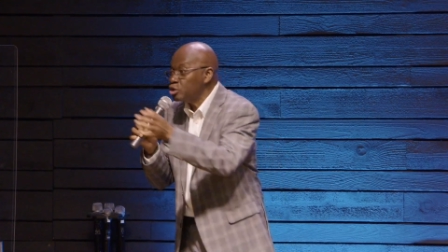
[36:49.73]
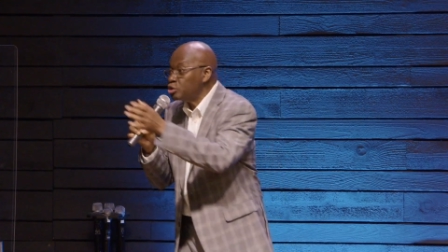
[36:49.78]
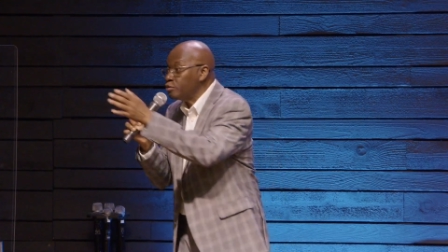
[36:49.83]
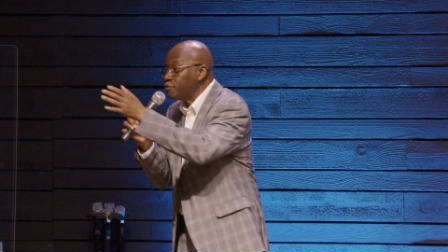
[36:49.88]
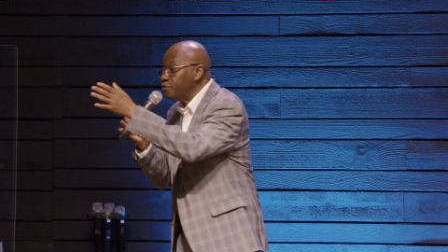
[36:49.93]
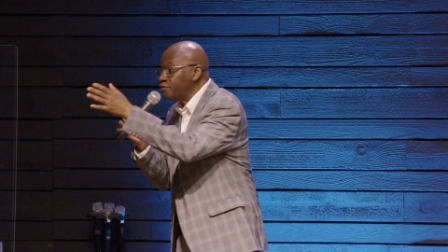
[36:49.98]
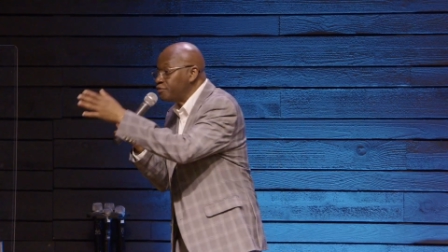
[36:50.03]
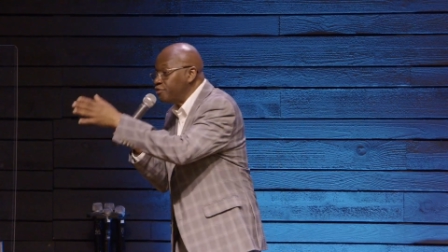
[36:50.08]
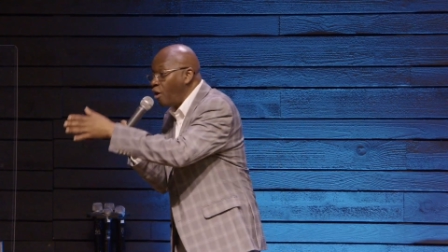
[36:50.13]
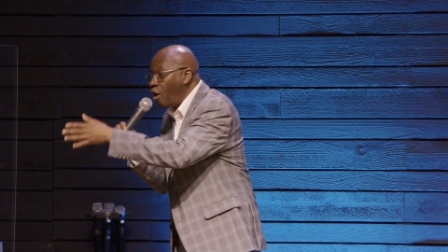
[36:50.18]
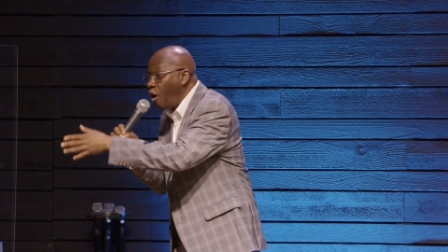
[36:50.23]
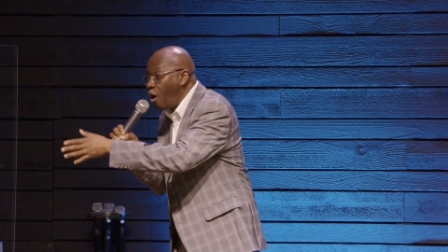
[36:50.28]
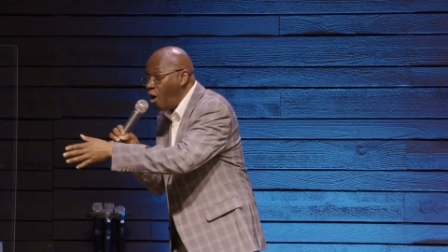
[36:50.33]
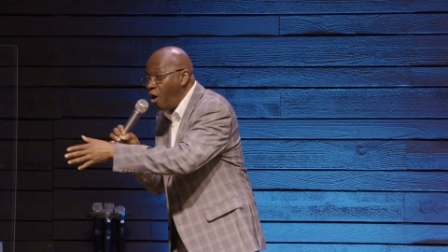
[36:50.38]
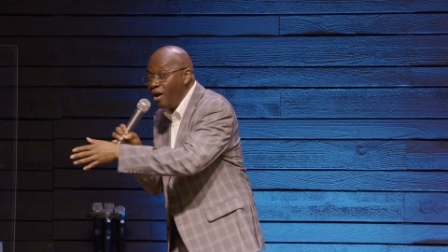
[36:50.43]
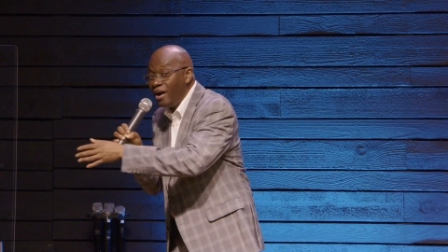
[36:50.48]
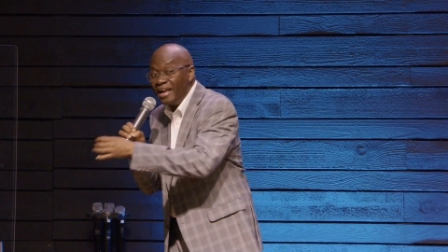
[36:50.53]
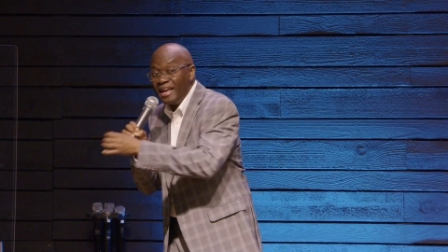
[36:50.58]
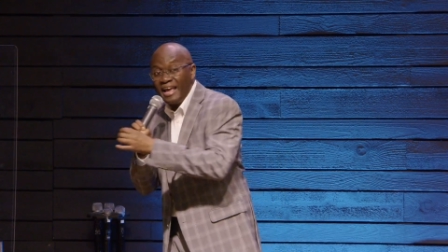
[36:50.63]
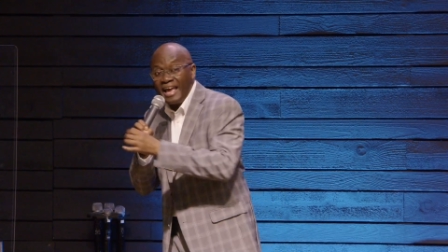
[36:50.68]
to
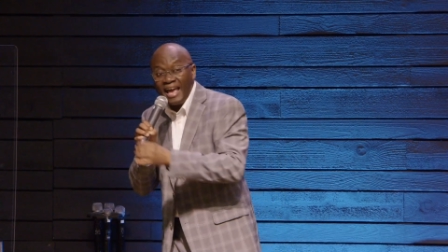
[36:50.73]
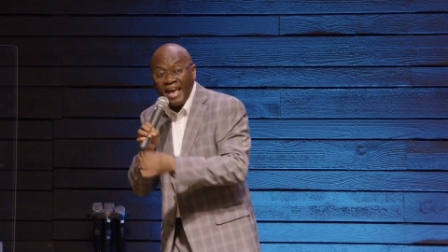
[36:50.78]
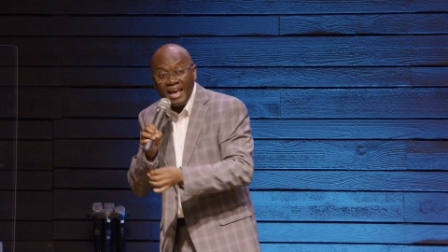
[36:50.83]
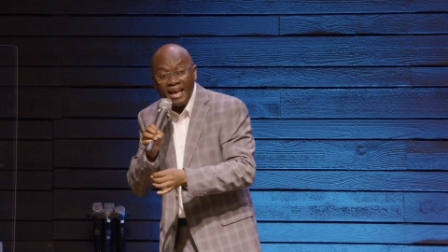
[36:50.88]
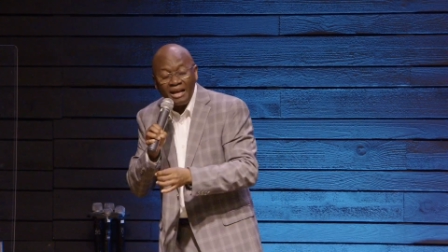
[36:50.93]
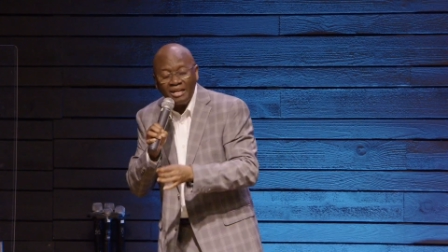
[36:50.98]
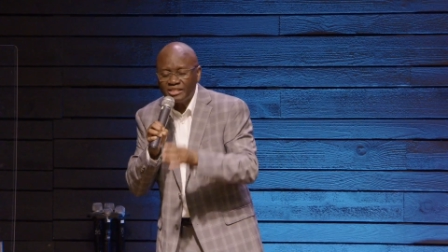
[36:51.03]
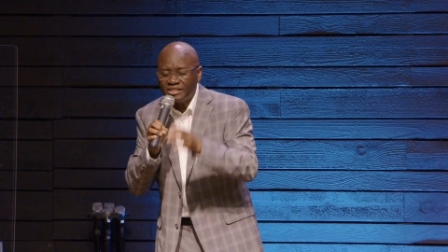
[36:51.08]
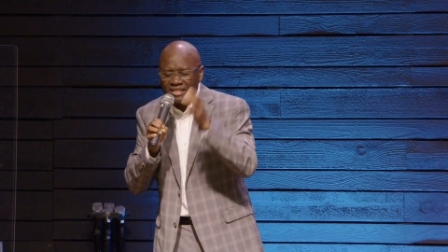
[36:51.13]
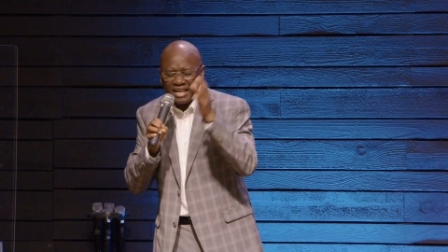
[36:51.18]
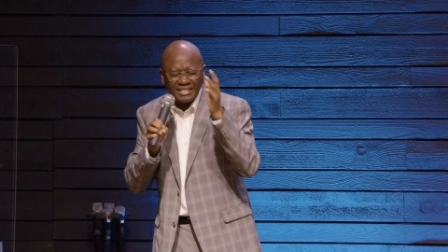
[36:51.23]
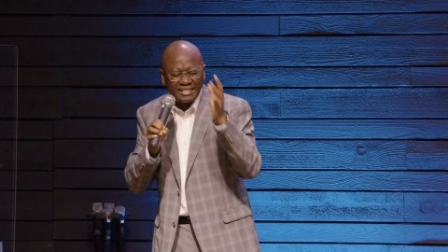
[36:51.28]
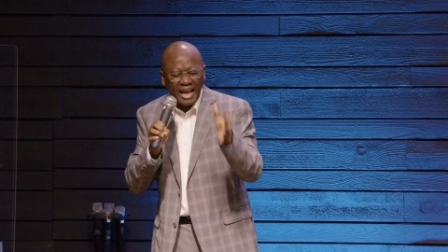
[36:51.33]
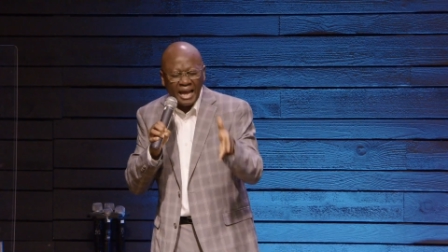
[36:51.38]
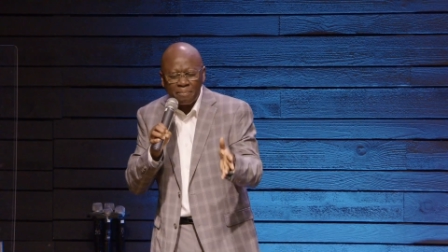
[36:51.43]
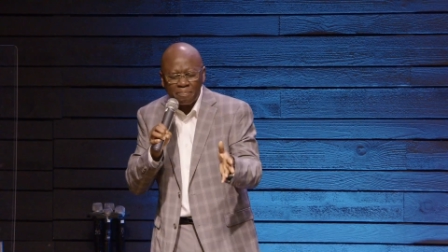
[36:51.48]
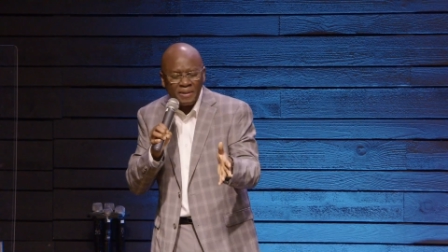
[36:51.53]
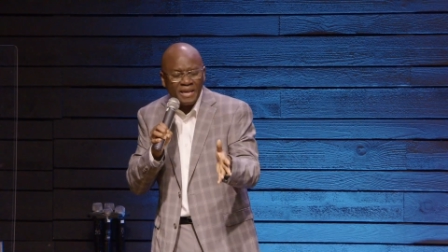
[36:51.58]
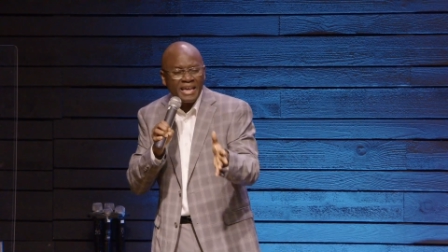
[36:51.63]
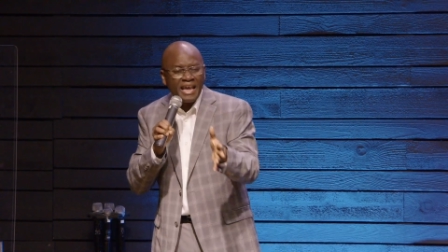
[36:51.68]
4 a, uh,
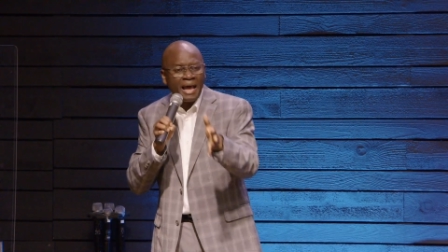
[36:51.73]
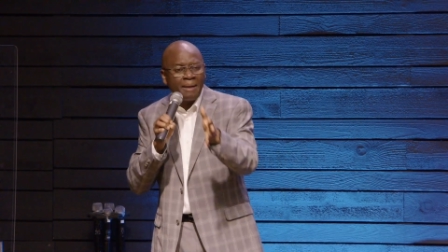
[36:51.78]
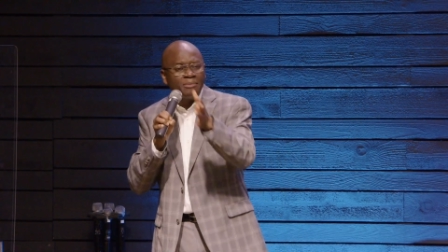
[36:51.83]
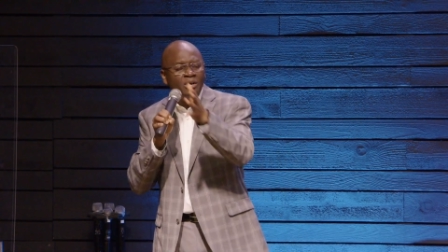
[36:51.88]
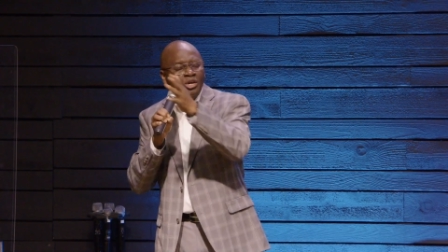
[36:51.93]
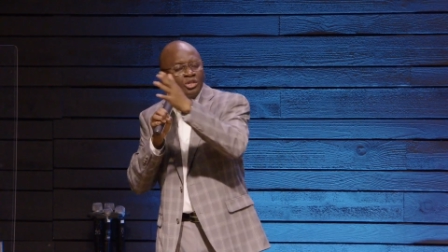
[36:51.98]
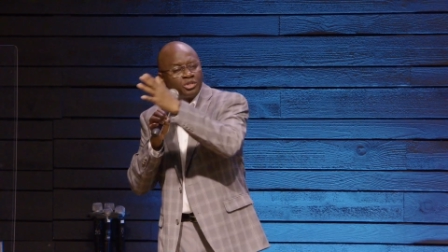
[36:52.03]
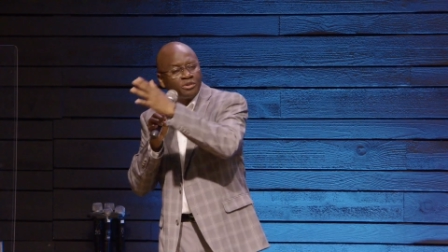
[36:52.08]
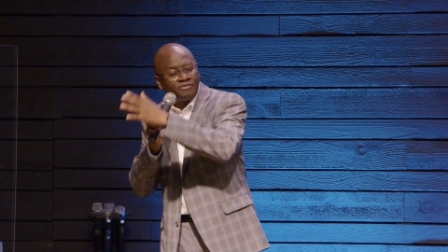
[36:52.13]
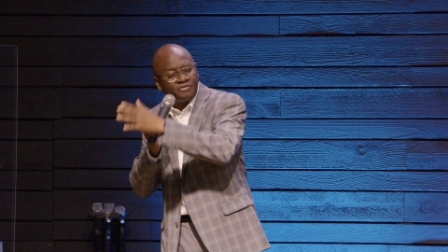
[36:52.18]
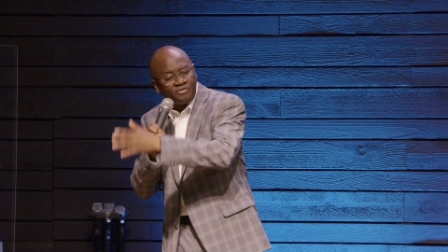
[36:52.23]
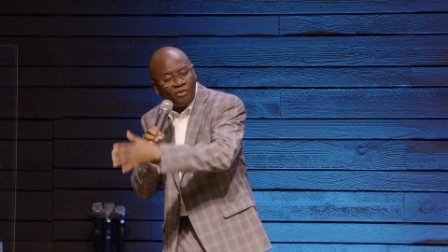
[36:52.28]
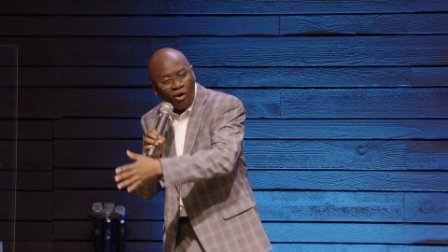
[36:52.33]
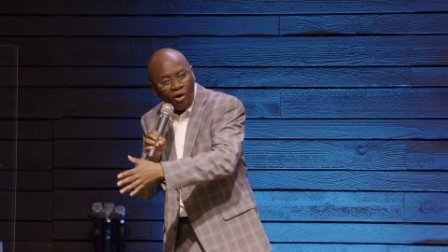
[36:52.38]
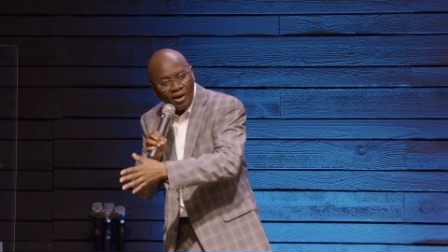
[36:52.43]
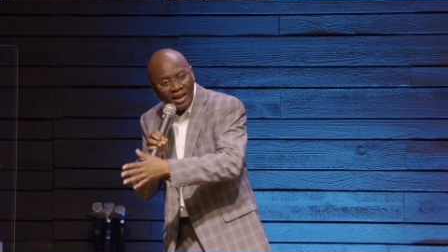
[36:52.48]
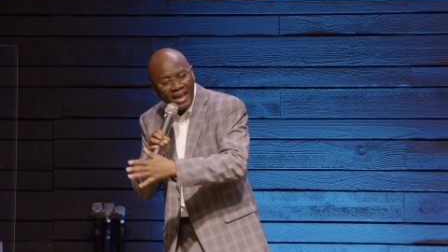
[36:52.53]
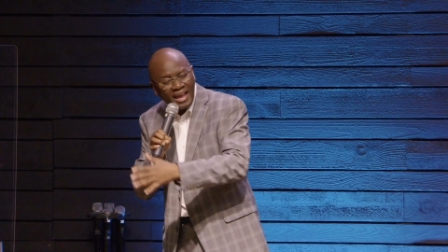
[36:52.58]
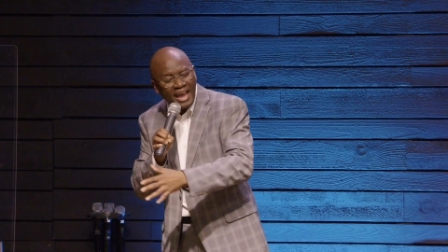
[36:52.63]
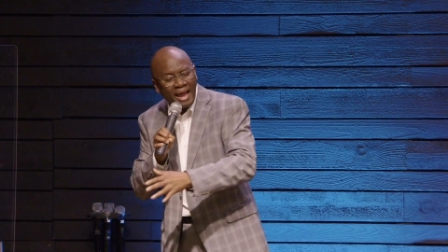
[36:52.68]
10 p.m. to
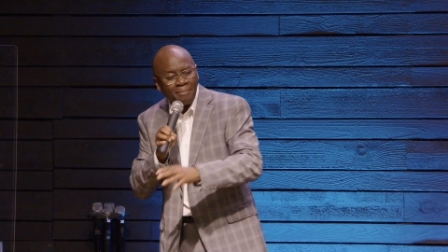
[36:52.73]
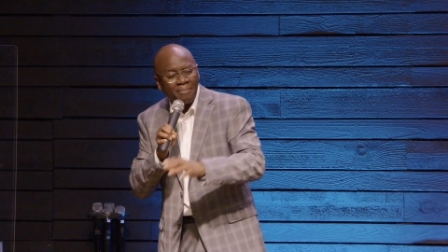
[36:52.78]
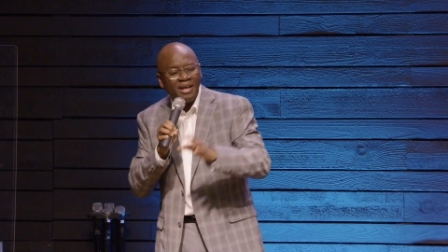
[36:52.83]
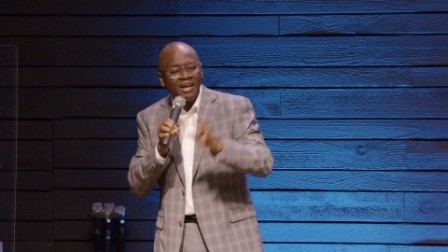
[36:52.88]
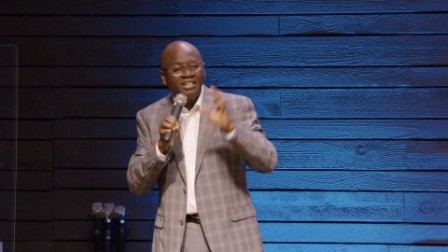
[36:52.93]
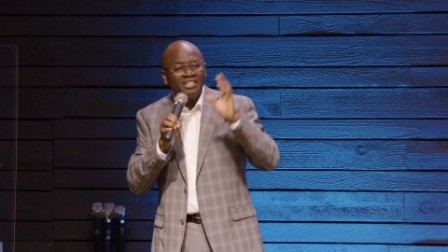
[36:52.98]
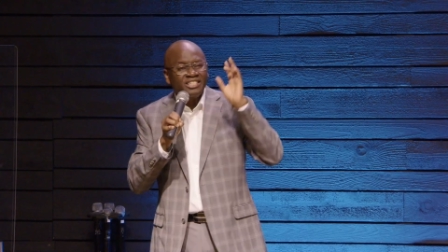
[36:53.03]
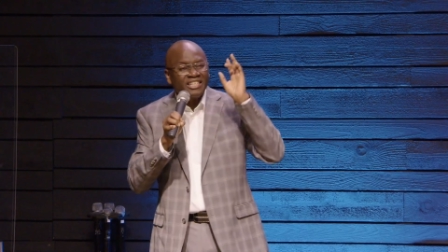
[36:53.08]
4 a.m.